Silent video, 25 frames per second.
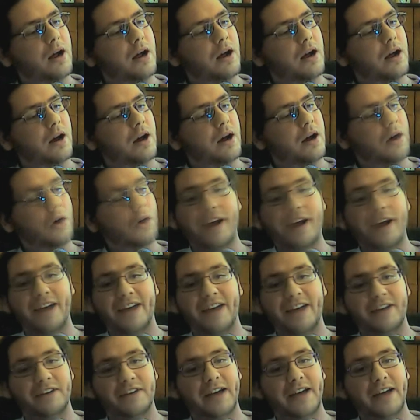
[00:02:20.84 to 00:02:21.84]
Oh, I have,
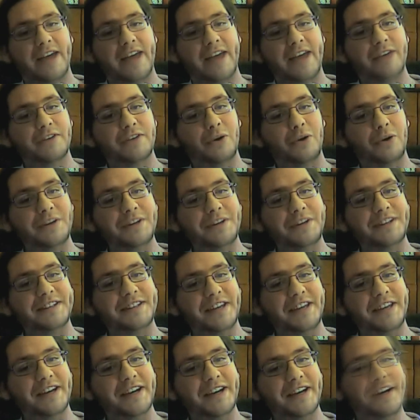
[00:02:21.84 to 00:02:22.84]
a, I have it all listed
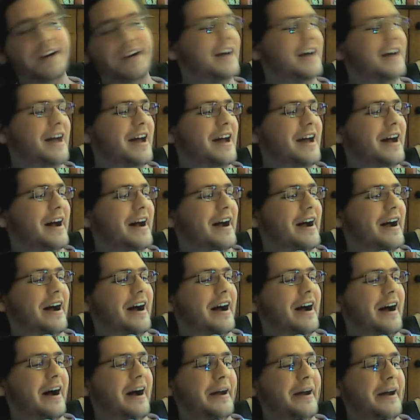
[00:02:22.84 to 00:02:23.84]
here.
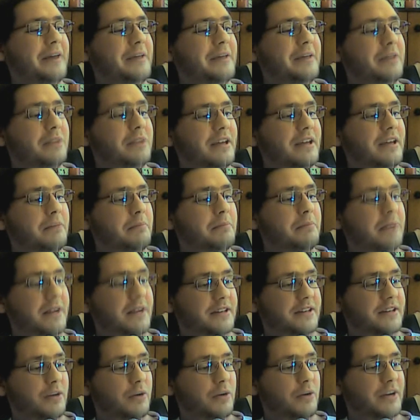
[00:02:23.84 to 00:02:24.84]
I play
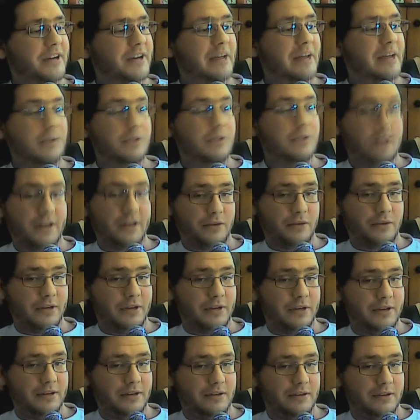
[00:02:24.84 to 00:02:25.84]
better when I am not hungry,
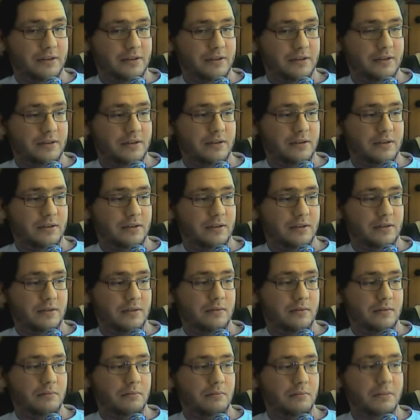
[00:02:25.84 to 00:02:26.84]

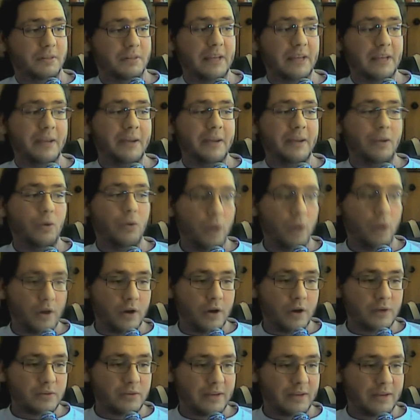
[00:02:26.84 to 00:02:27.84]
but I play
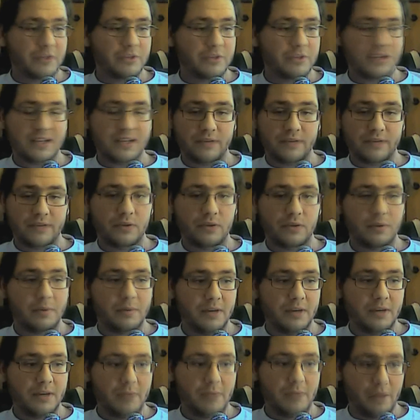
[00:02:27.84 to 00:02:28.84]
worse when I'm just after a big
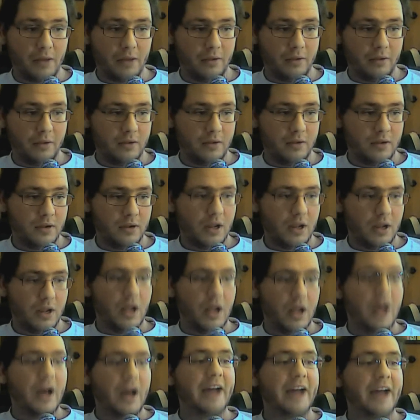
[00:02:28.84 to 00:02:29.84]
meal.
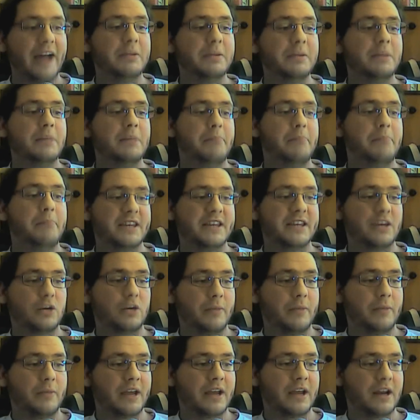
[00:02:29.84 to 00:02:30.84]
I play better when
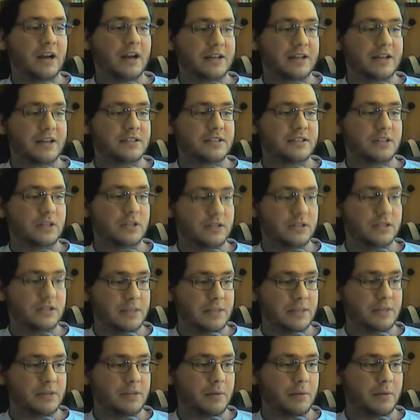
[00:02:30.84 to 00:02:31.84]
my glasses are
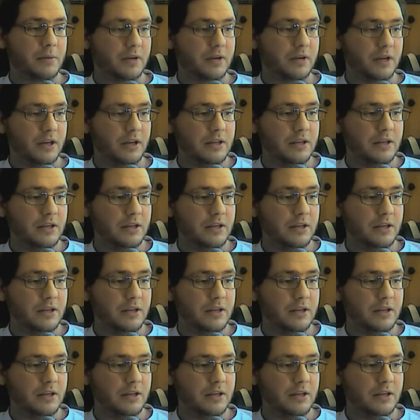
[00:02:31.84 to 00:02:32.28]
tip-top clean.